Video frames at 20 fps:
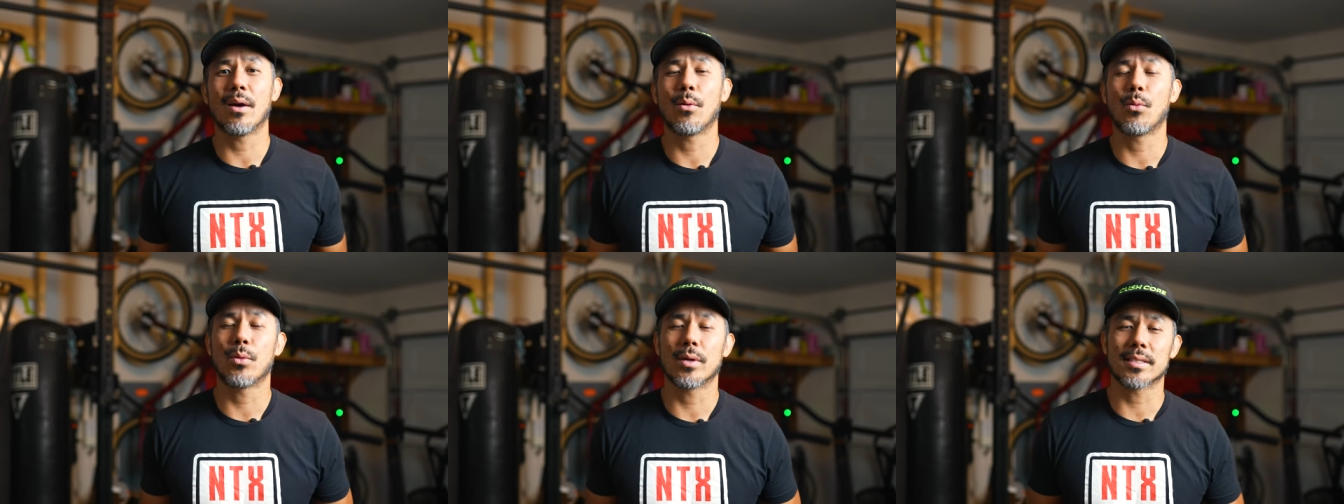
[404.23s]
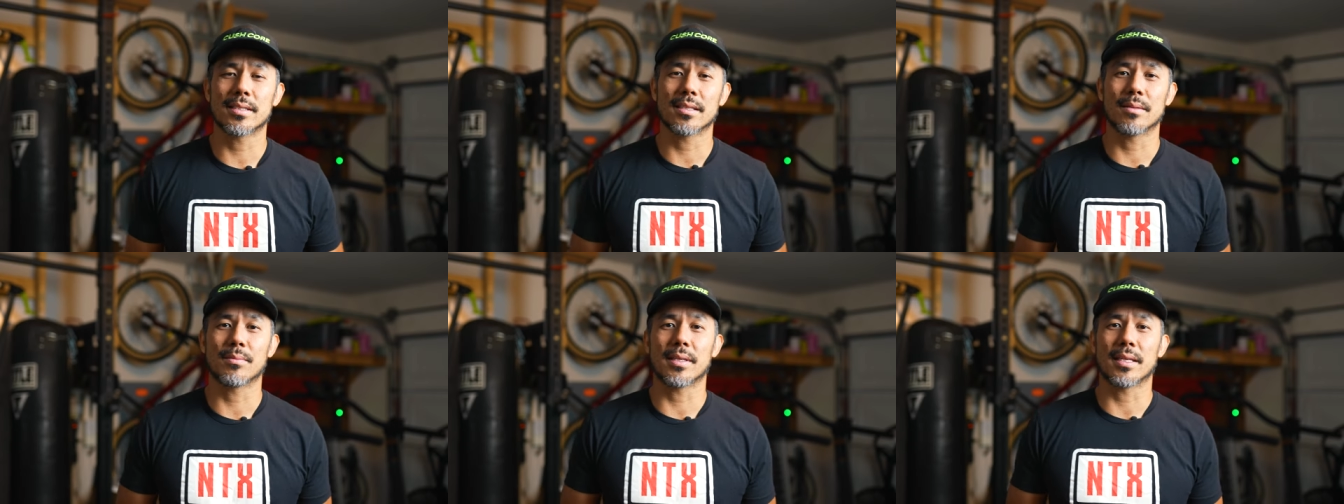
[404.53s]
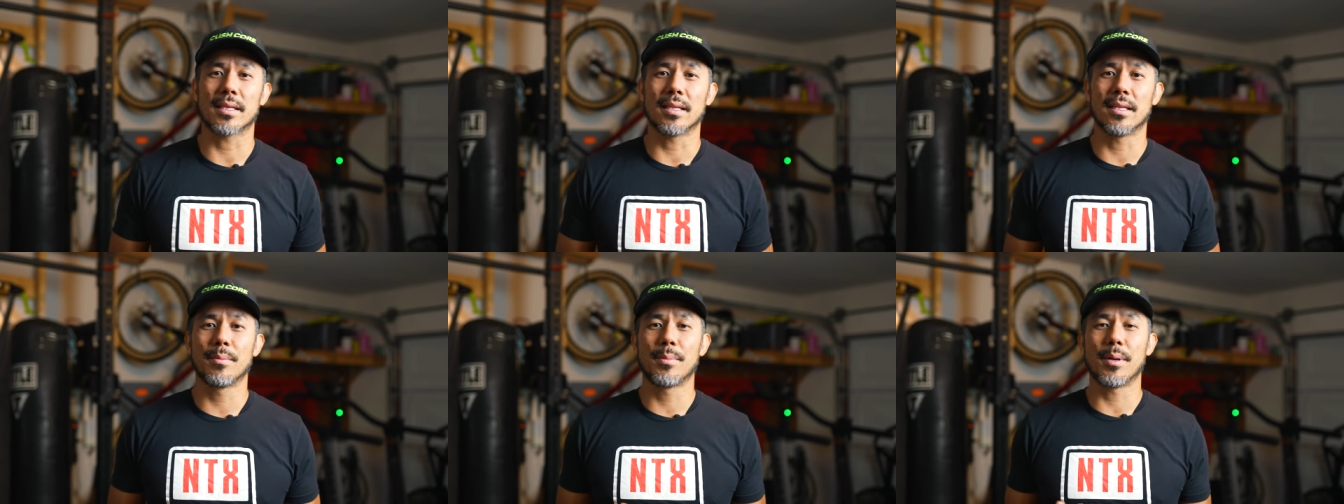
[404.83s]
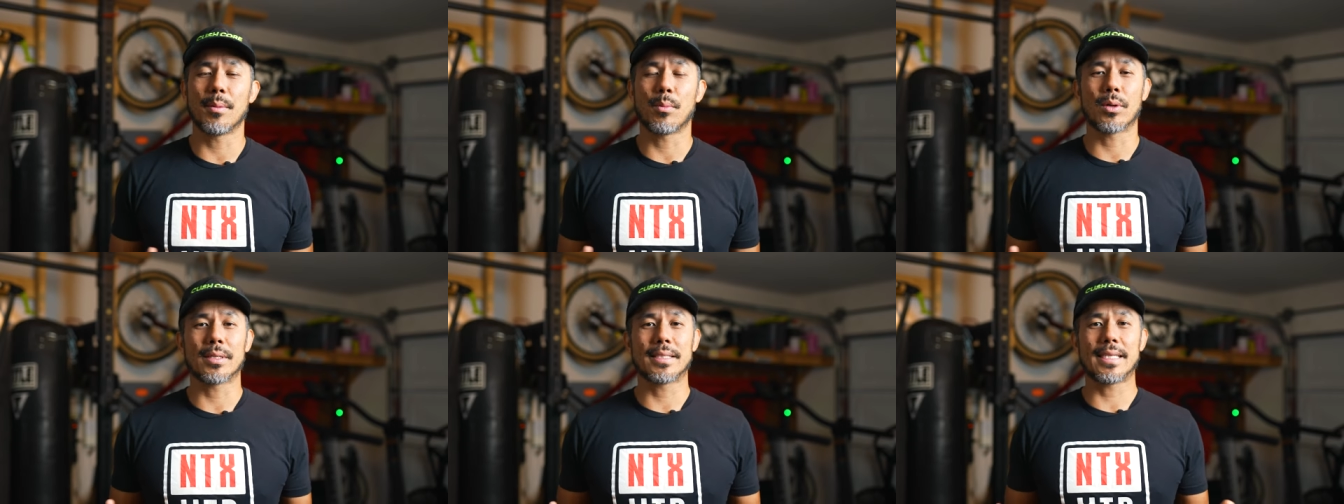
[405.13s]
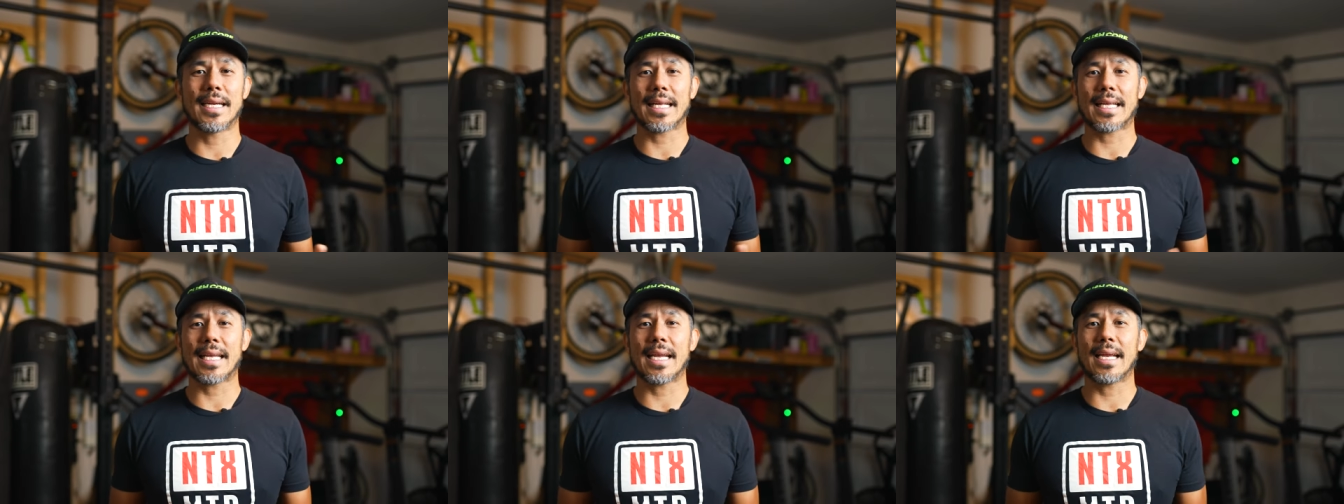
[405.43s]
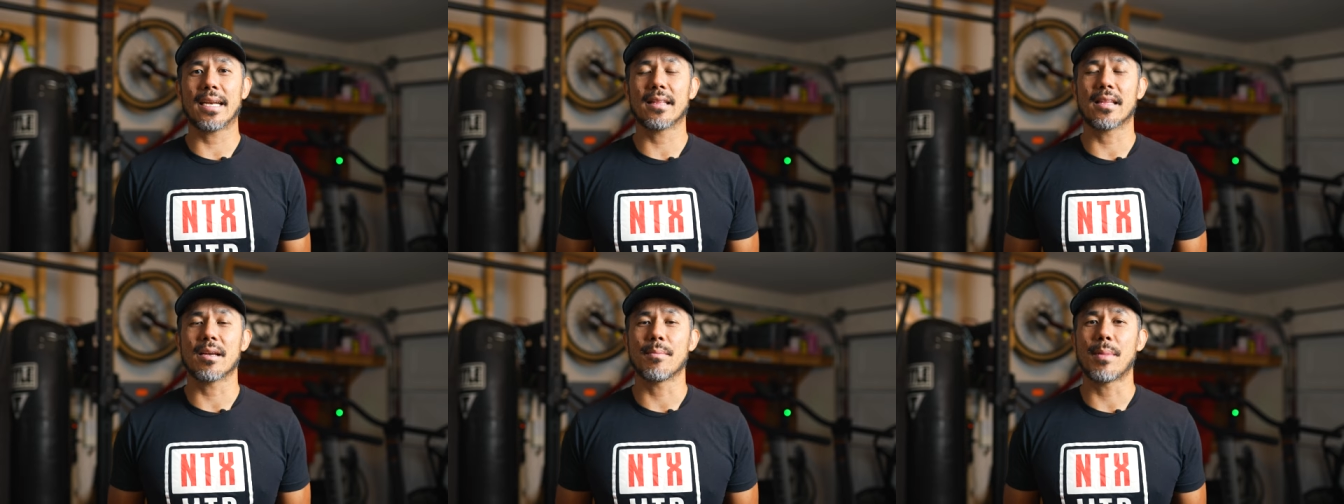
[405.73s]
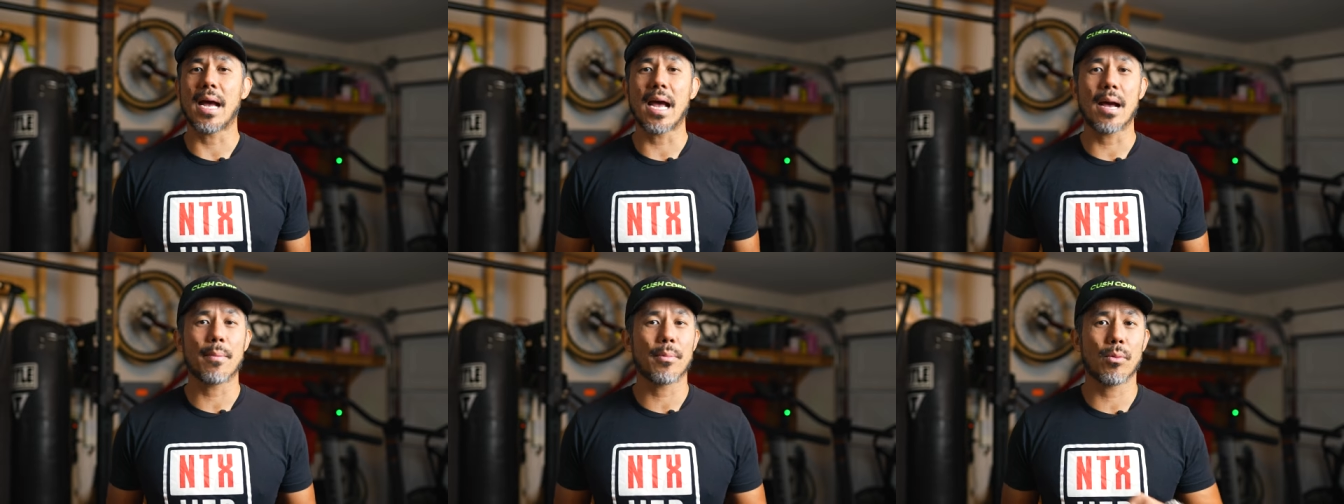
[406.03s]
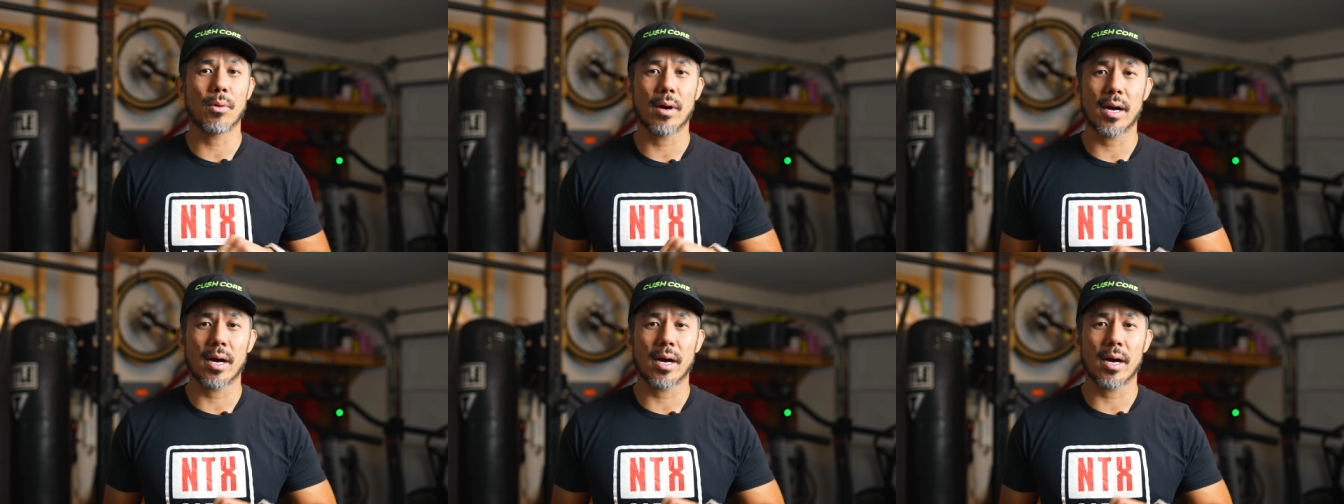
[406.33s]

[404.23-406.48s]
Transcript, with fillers: I wanted something a little bit more dedicated than my Apple